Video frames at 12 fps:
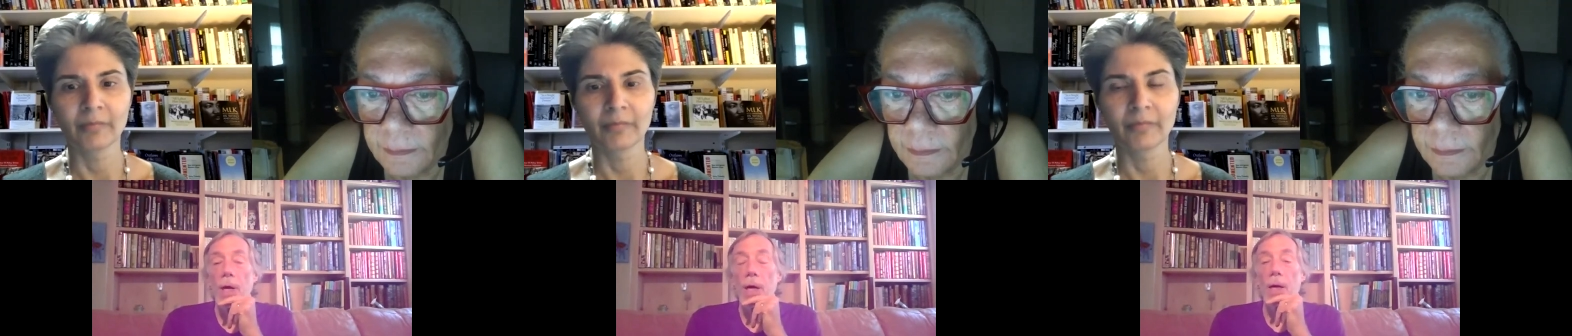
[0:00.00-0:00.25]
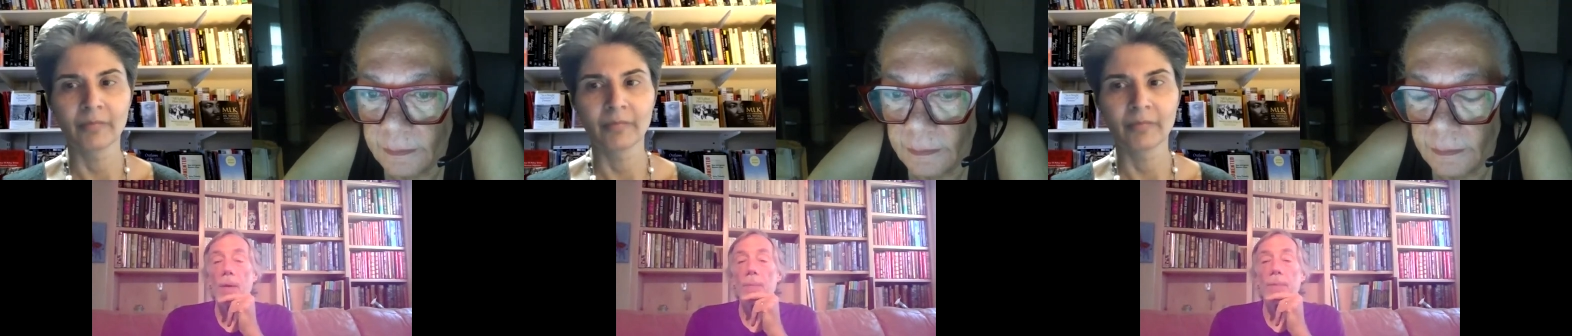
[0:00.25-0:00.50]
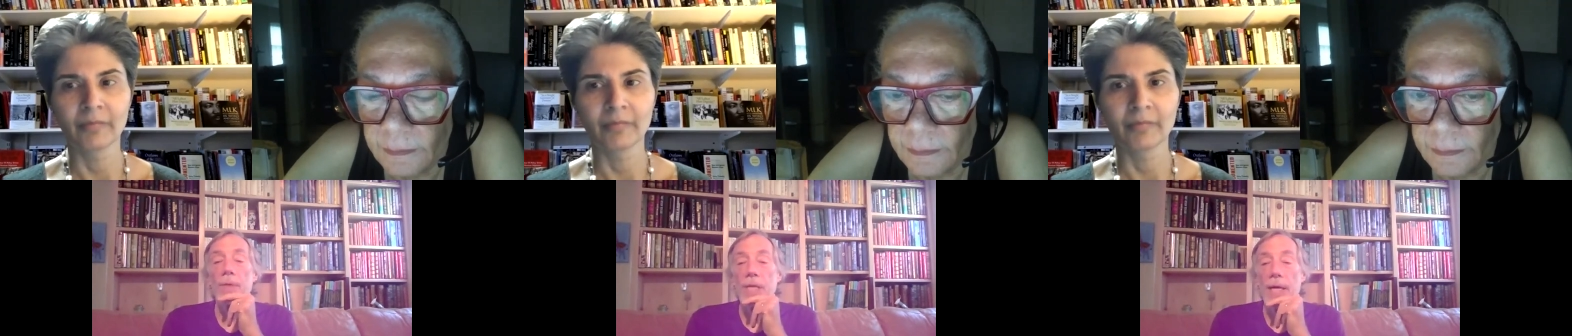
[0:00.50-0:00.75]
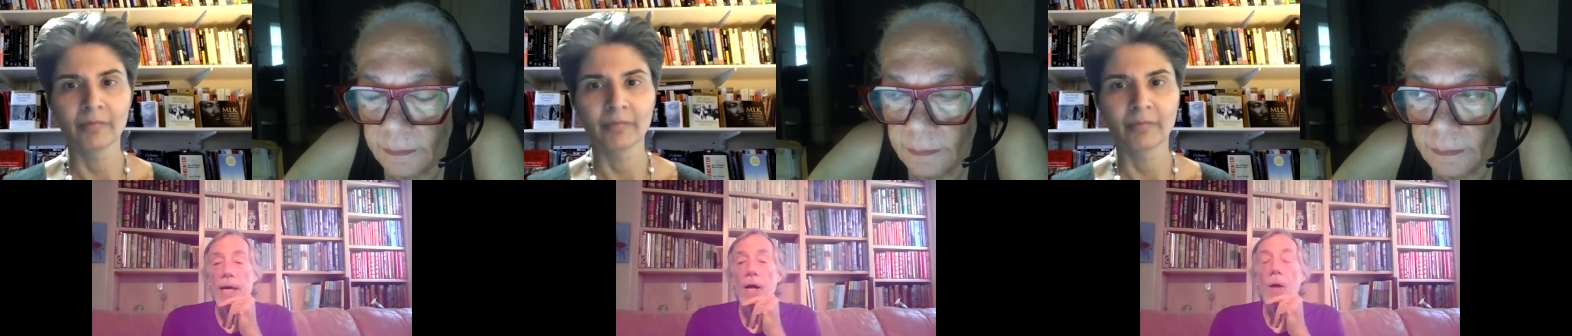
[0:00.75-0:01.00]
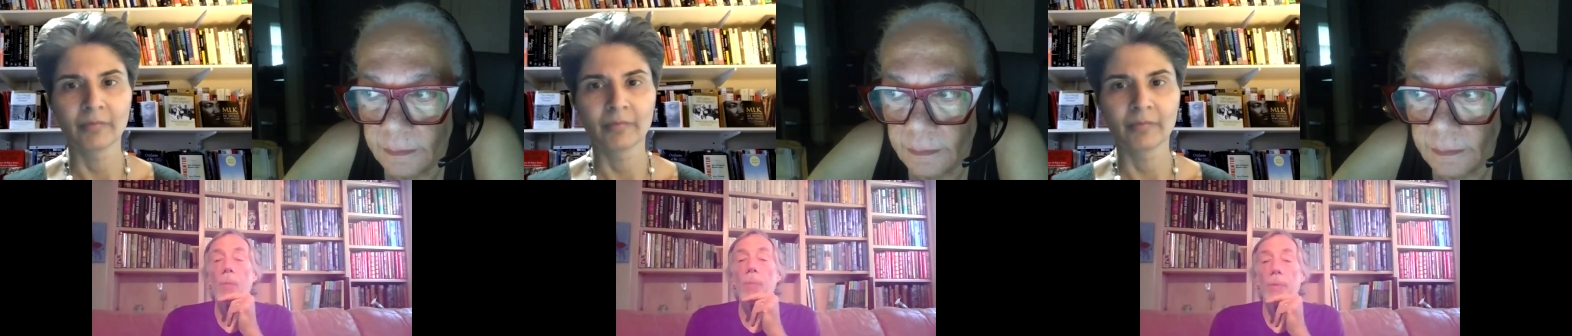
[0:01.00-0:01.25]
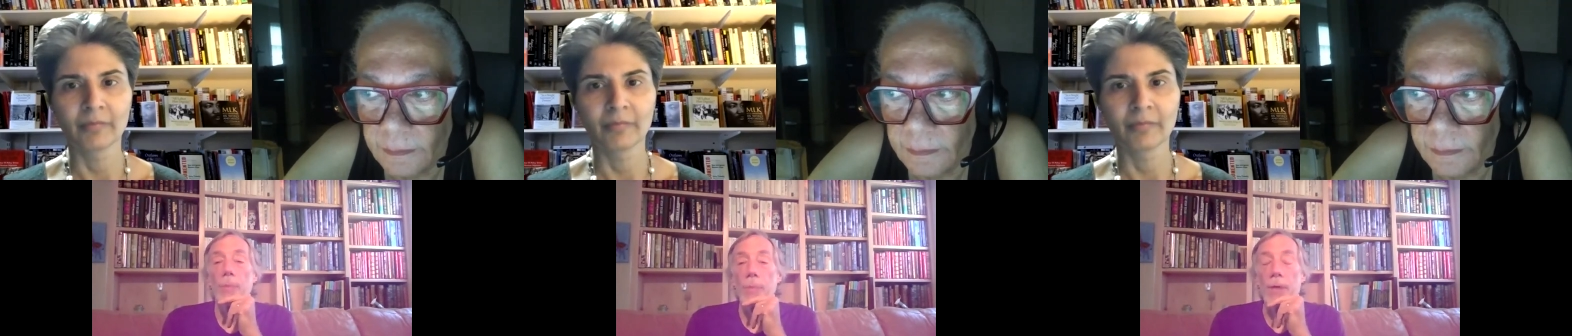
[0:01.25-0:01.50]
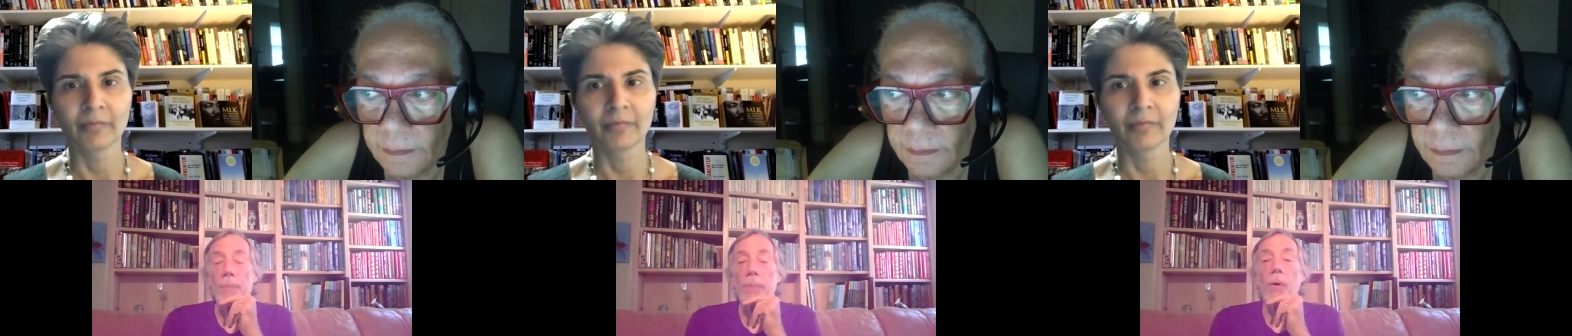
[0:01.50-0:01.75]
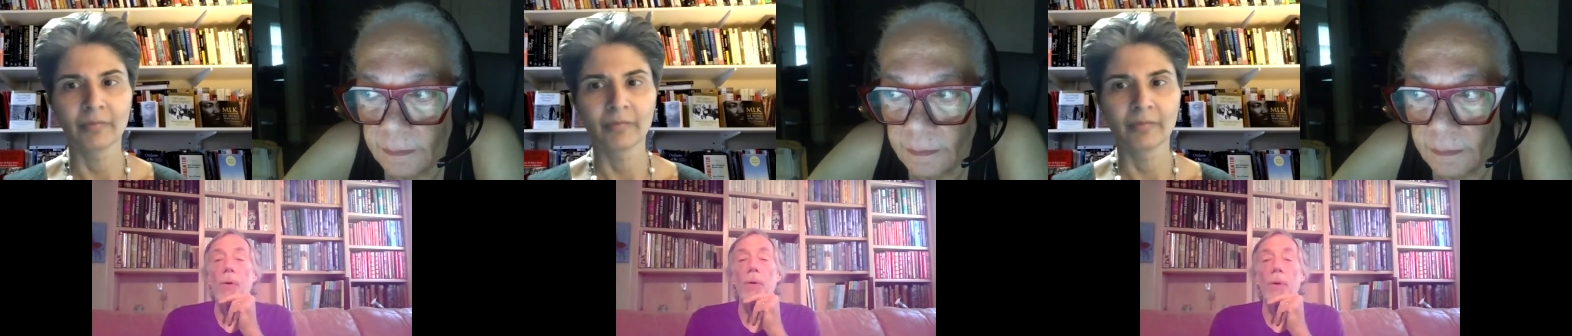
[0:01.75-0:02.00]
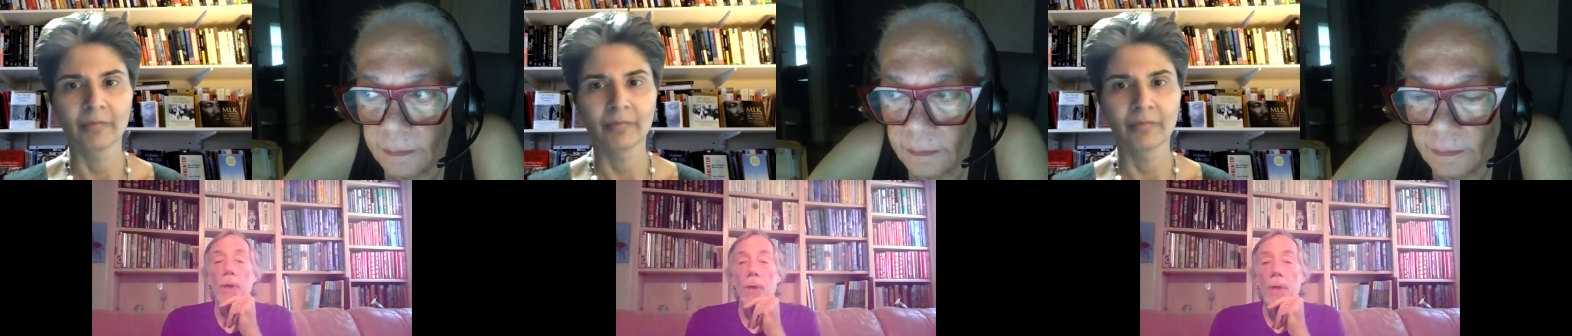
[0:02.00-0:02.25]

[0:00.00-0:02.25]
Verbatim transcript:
Speaker 1: um, to help people